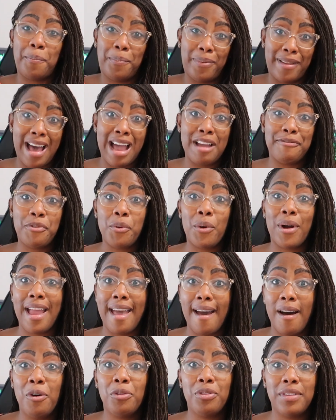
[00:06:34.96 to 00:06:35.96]
apply for a
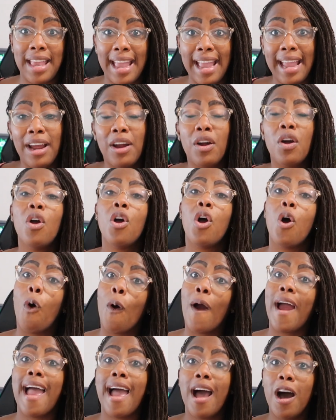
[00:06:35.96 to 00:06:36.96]
healthcare
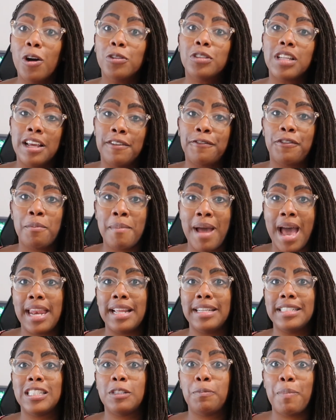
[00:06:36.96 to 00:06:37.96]
or health
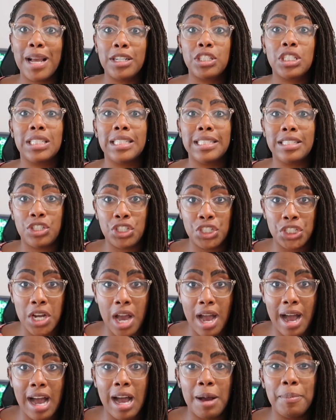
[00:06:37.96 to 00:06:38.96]
informatics specialist
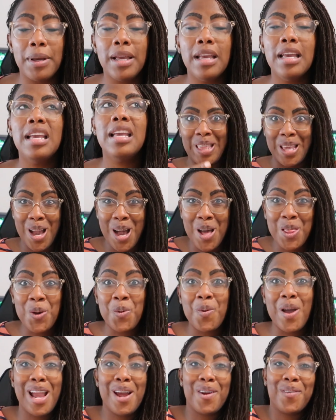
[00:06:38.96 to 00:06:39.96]
job. The other
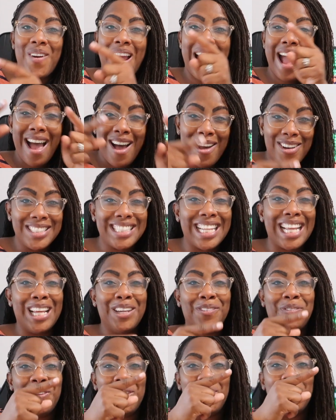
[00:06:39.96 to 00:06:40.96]
way around,
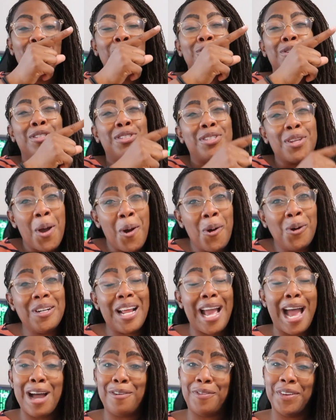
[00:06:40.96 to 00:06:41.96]
if you don't
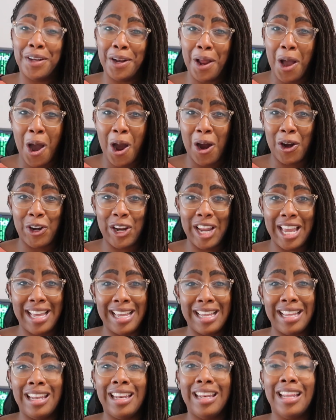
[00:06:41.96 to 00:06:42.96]
have an
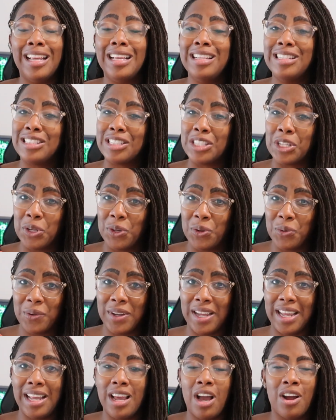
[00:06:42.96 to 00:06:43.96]
RN
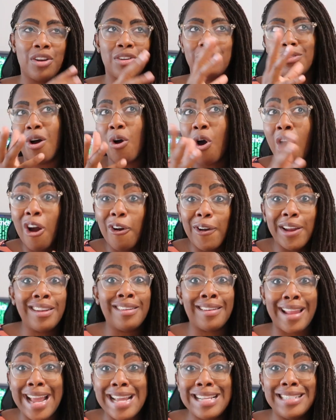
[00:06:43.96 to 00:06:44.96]
degree or
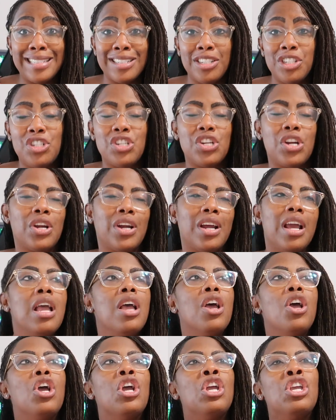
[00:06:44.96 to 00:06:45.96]
RN licensure,
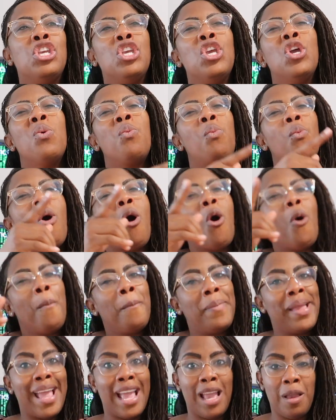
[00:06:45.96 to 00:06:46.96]
you
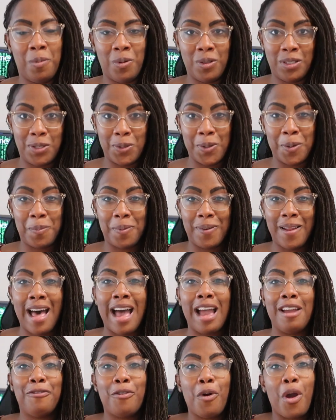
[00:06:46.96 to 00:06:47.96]
won't be able to
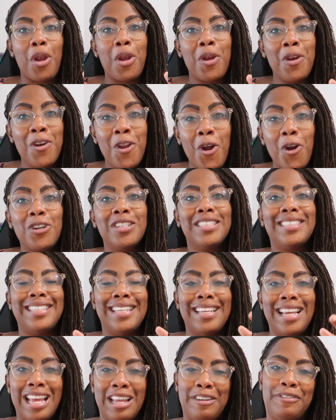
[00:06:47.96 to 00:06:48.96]
apply for a
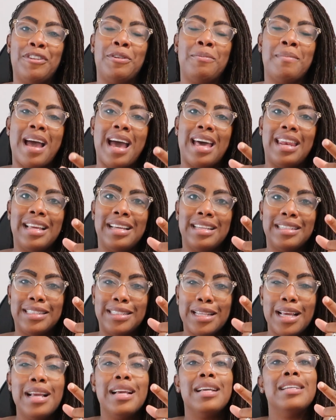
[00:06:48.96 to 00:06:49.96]
nursing informatics
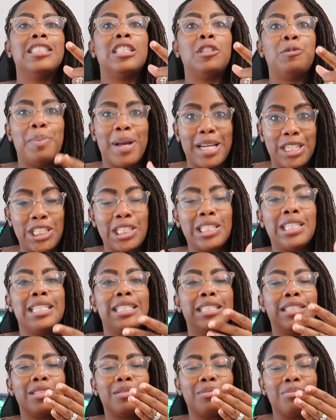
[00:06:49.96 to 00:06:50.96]

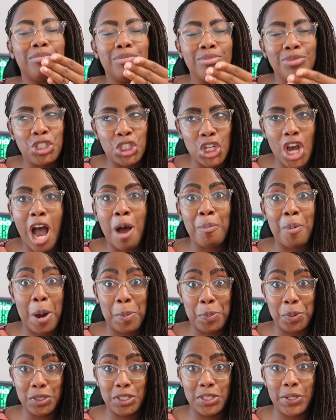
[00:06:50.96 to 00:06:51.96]
specialist job
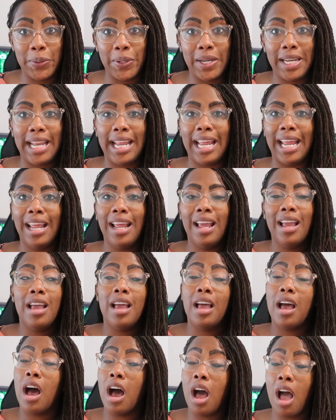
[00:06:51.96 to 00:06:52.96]
opportunity
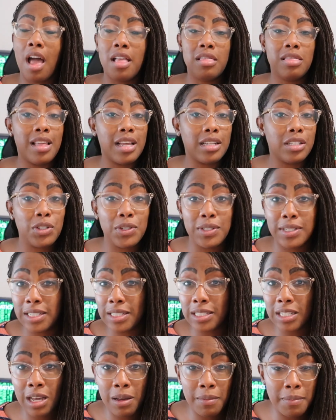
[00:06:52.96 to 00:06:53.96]
unless you see
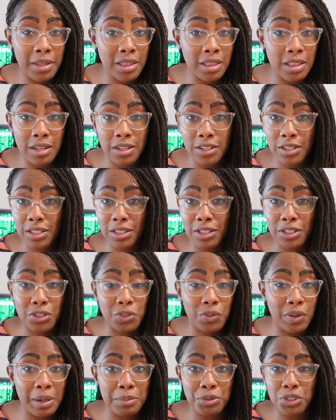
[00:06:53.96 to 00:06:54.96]
something in the
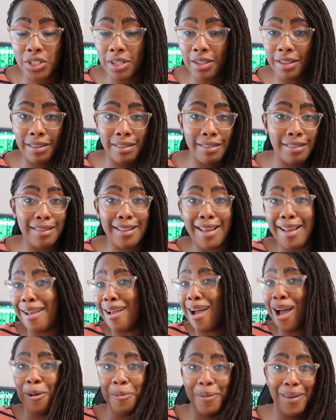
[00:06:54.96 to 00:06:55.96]
description.
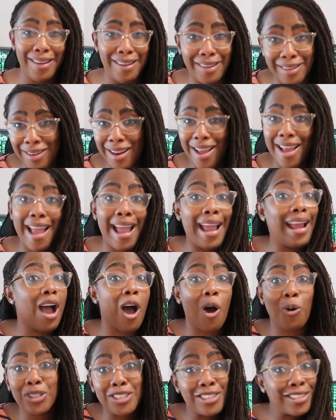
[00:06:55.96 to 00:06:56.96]
I mean, hey,
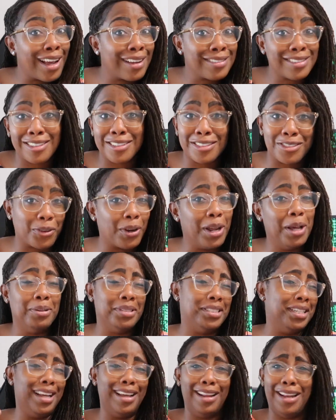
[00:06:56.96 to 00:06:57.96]
always check the
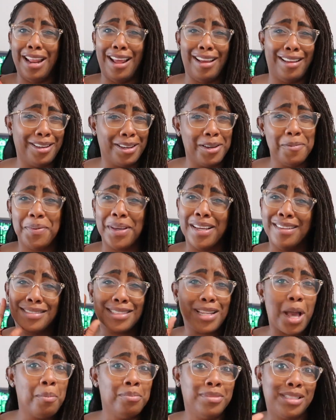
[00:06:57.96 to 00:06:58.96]
description. Could be
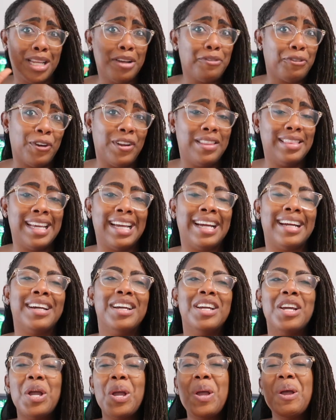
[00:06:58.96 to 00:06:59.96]
something different
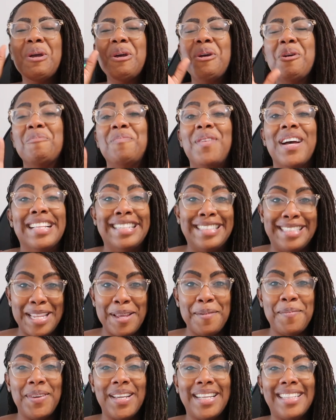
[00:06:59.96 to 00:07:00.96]
there. But
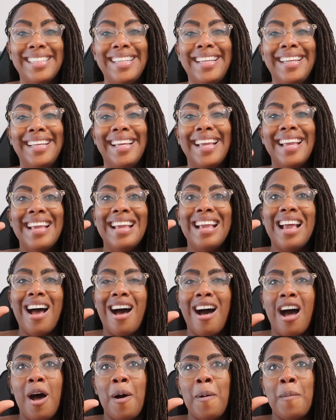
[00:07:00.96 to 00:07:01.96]
typically,
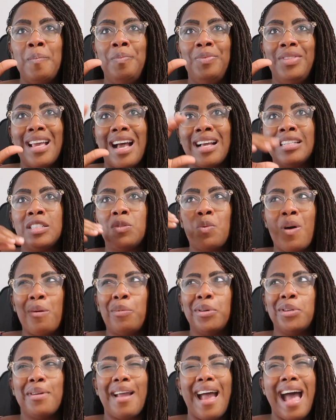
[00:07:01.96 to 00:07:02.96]
um, that's why
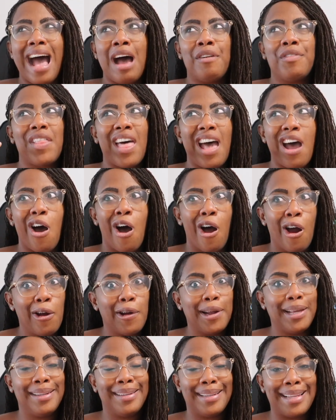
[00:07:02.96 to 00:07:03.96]
when you have that
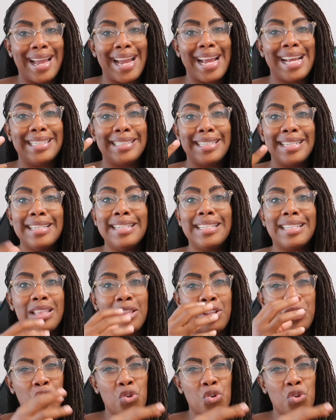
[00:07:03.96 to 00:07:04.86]
RN license, the